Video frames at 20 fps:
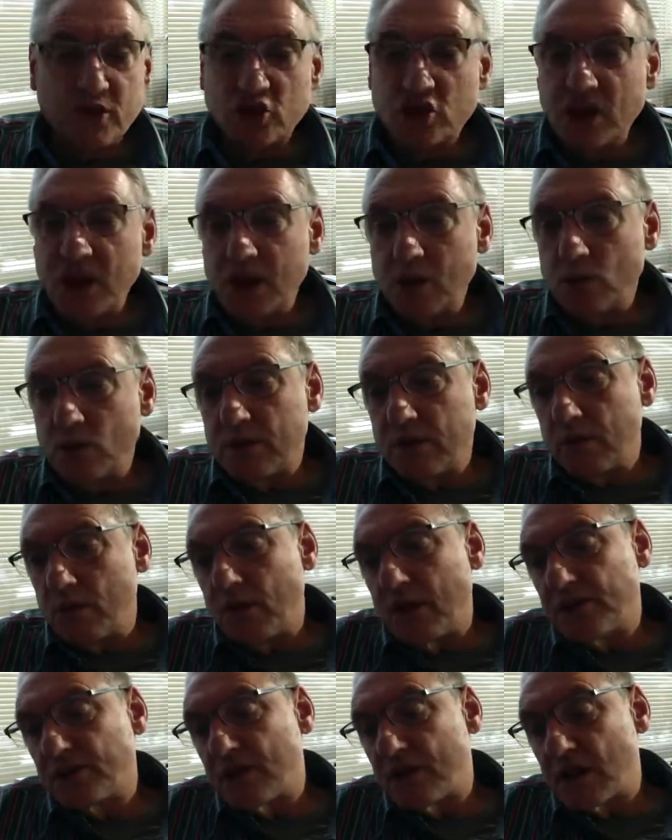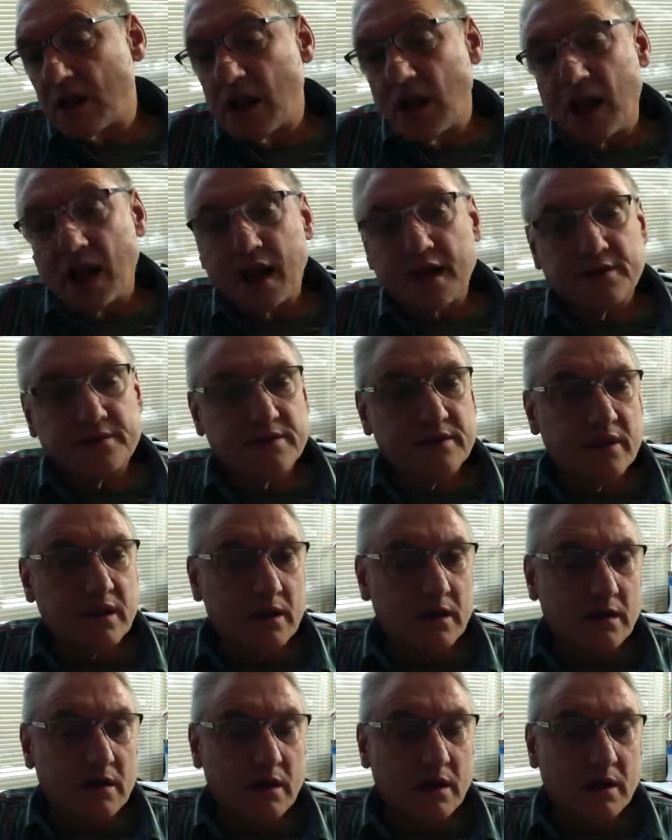be shared with the rest of the class,
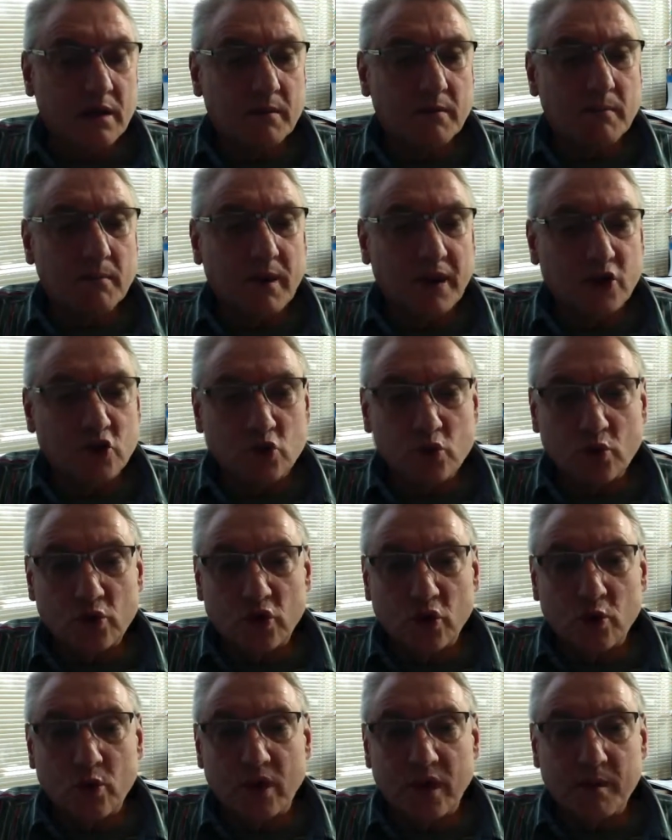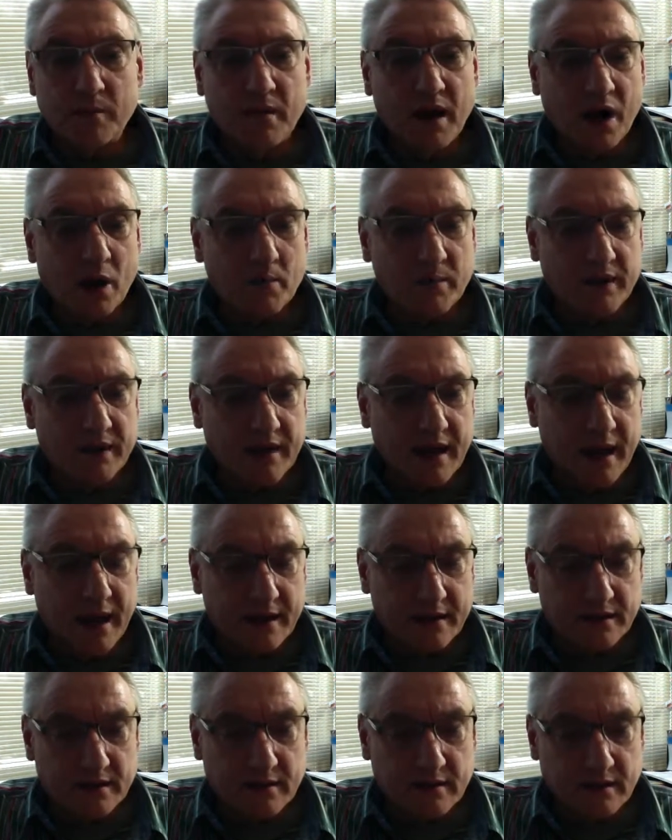then make sure you email me
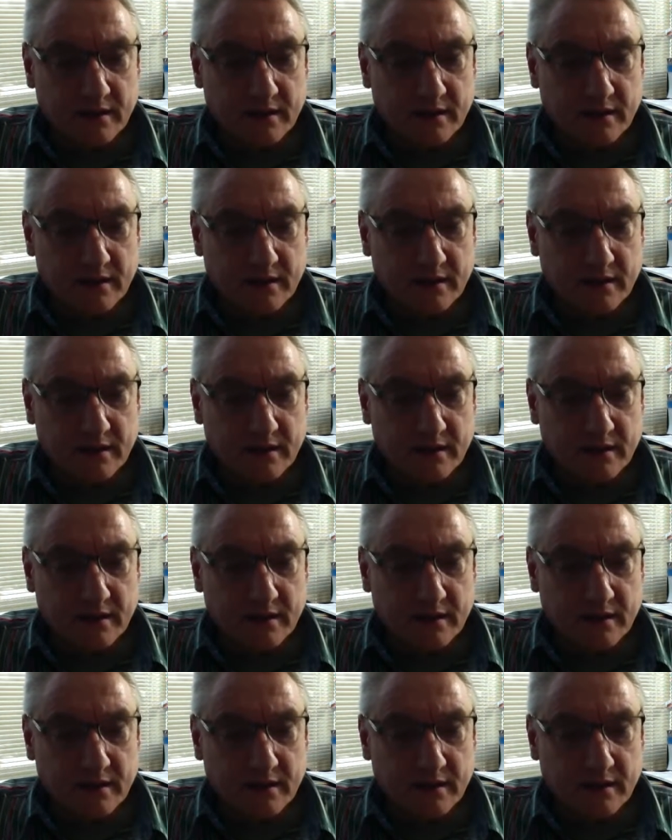that.